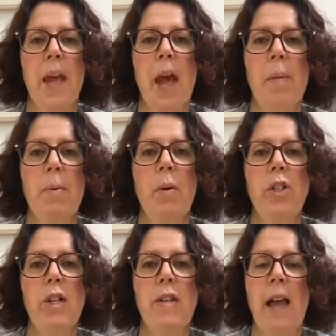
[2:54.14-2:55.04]
But what
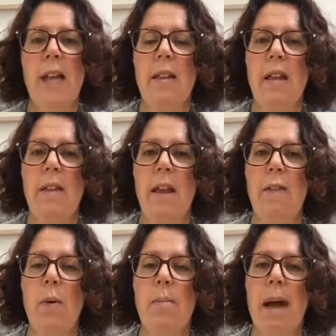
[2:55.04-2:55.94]
she said is,
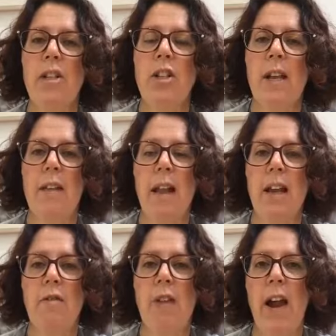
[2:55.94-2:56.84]
if you imagine it's
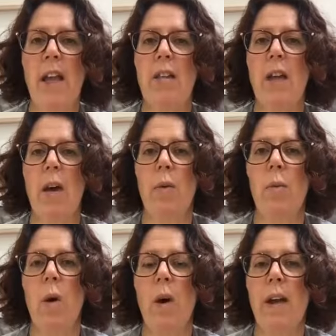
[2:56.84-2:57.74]
like a radio,
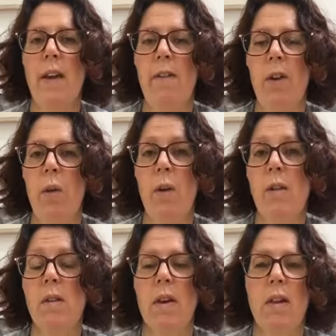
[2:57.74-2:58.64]
what if you could
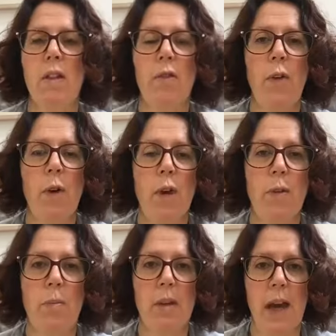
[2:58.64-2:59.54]
turn the
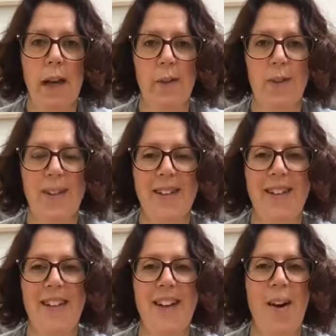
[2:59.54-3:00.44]
volume down
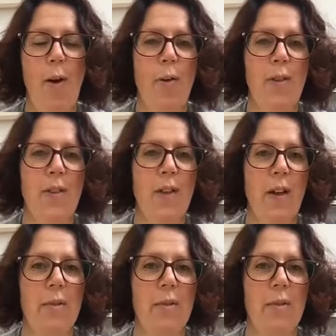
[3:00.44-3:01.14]
on certain